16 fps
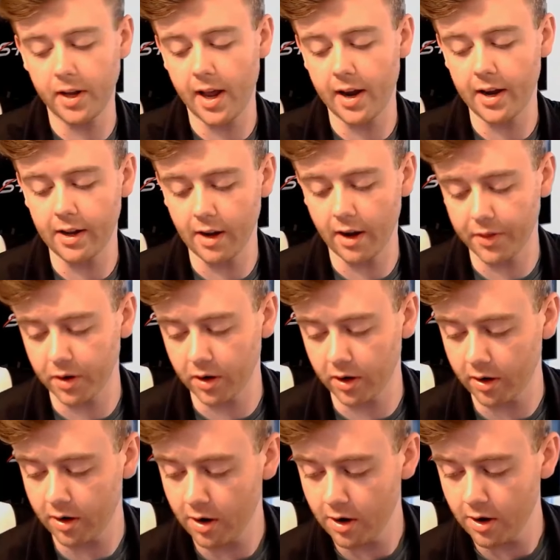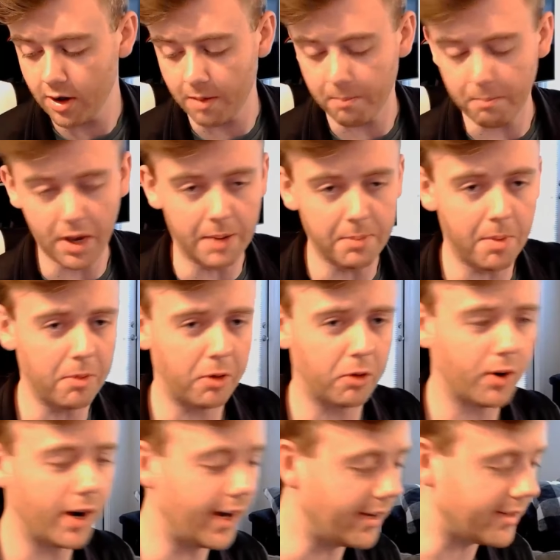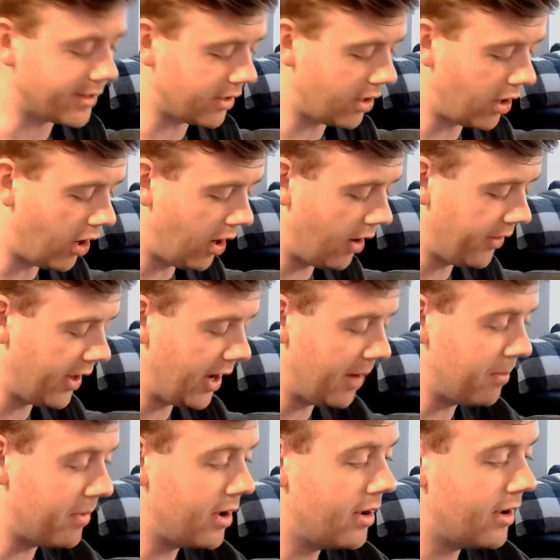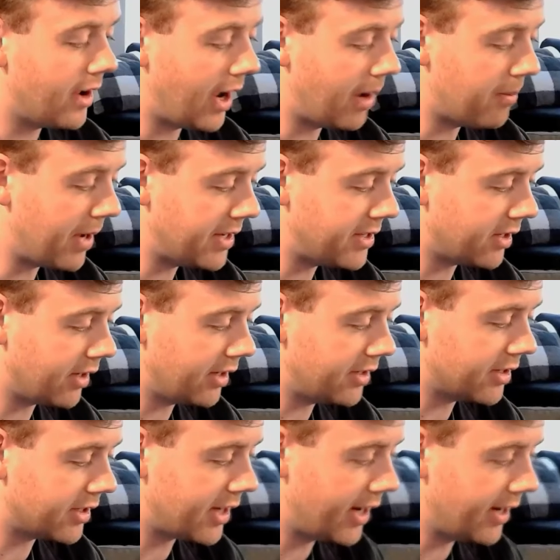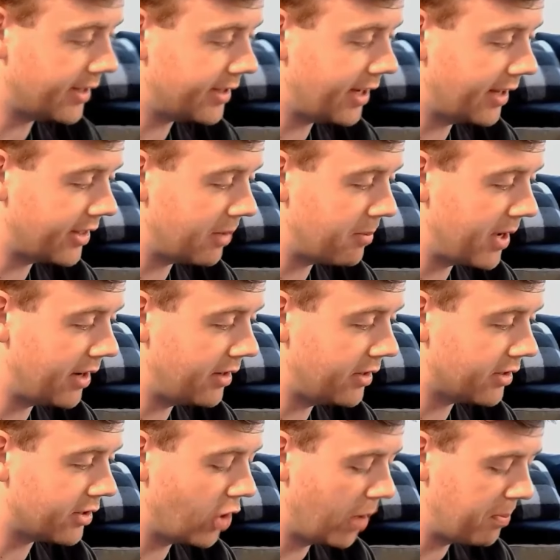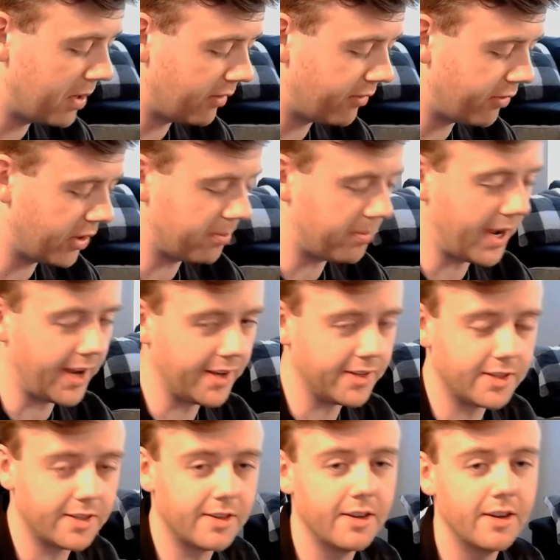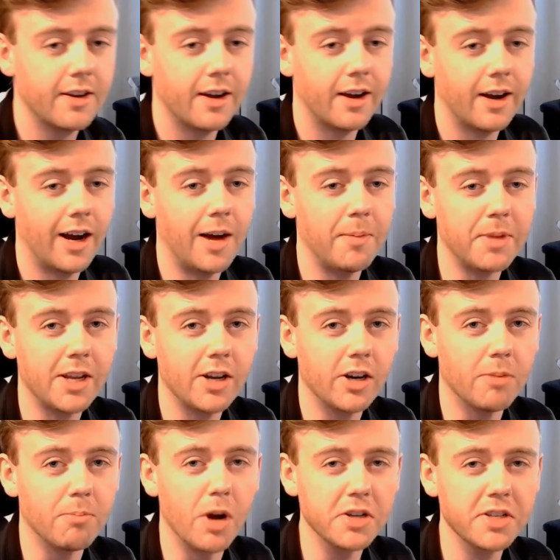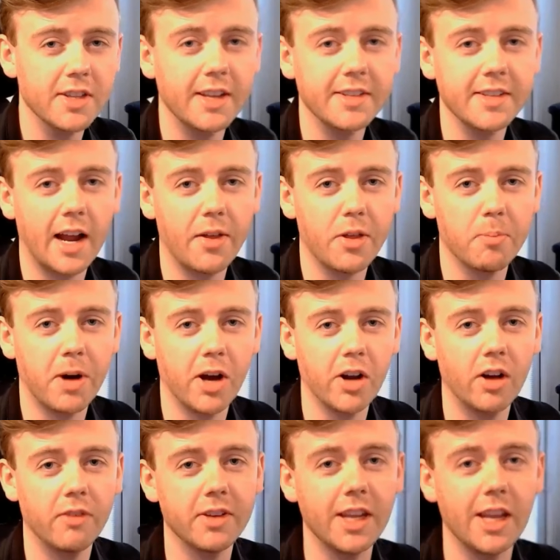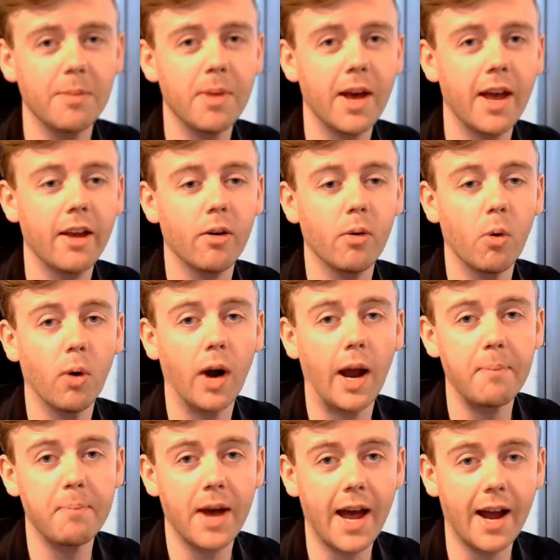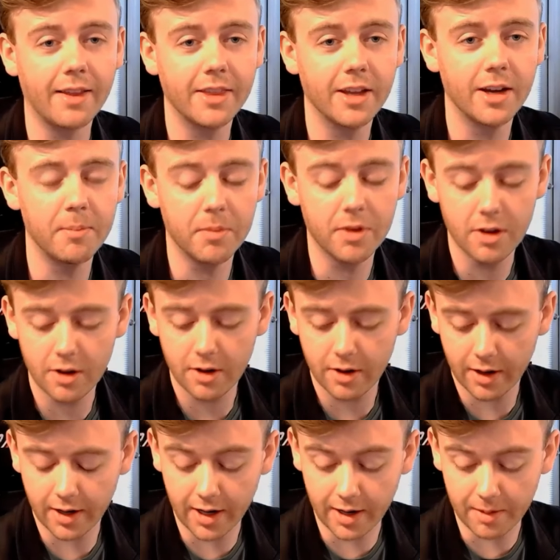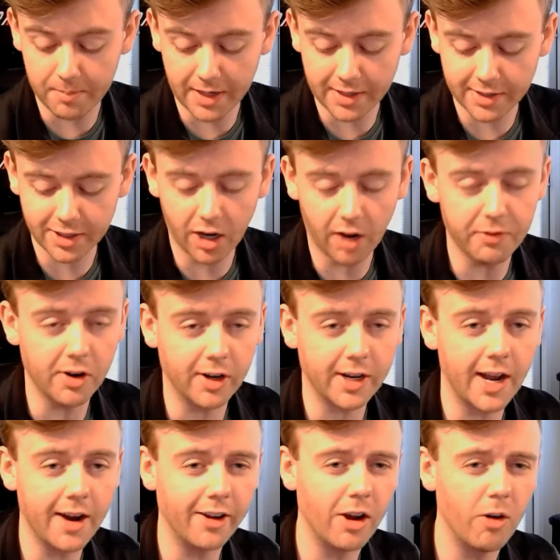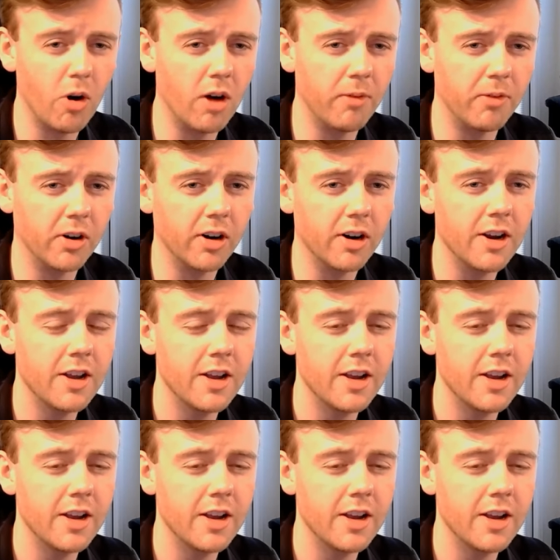any other minimum grades on them. I basically just kind of sent them in, just hoping for the best. Here, most of these I either bought off eBay or I packed them myself, and I'll kind of go over